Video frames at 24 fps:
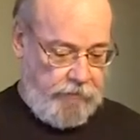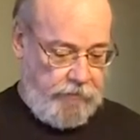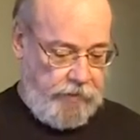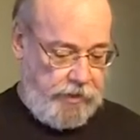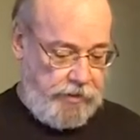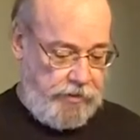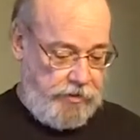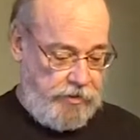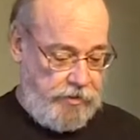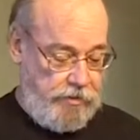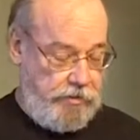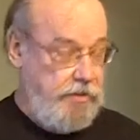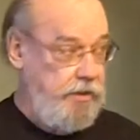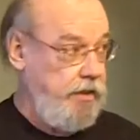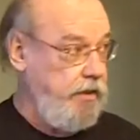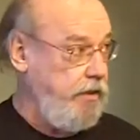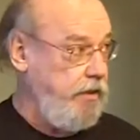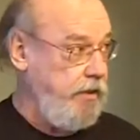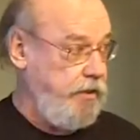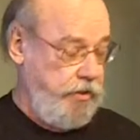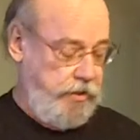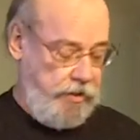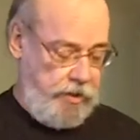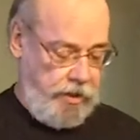That's
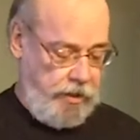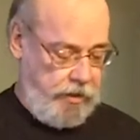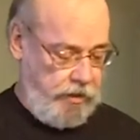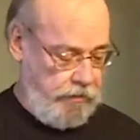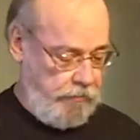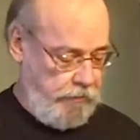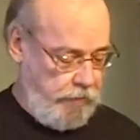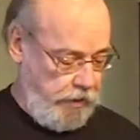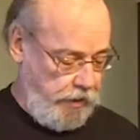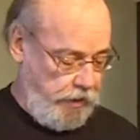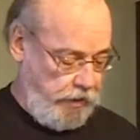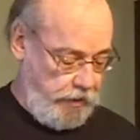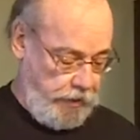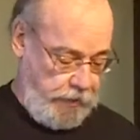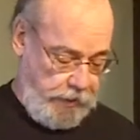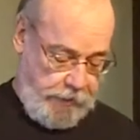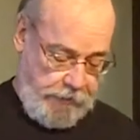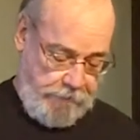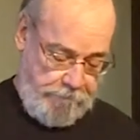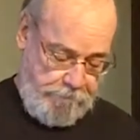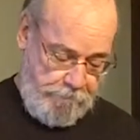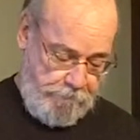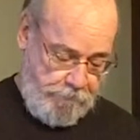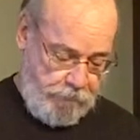still undecided by
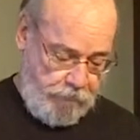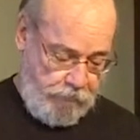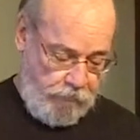Elaine.